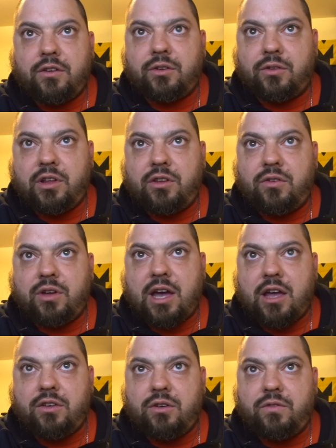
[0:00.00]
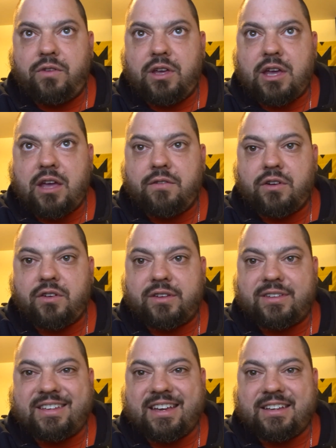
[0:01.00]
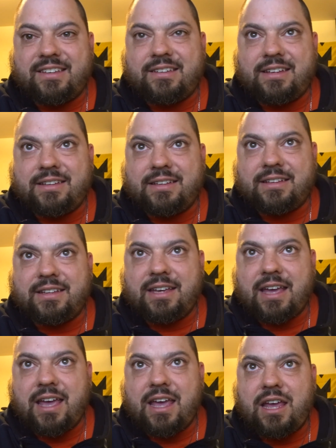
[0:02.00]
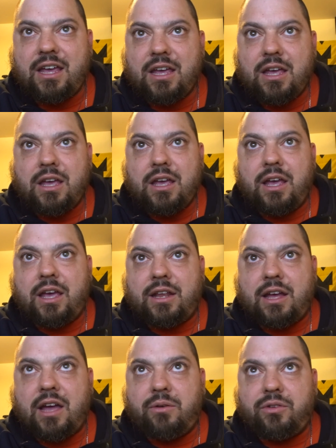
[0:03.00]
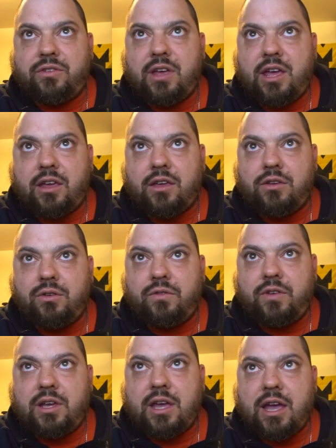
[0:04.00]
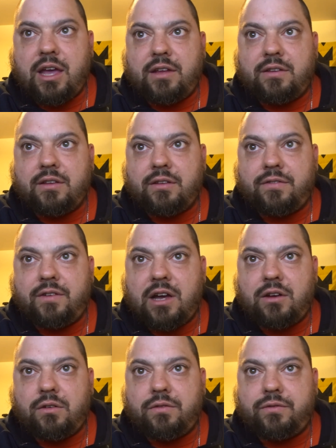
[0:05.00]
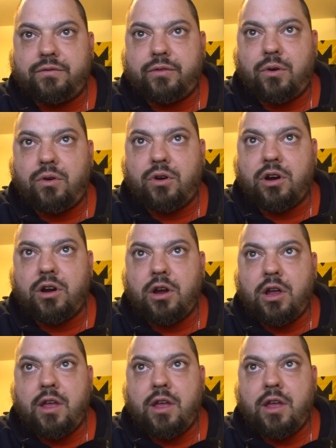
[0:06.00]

So then you got UVA versus Tennessee in the Elite Eight. And I will take UVA to the Final Four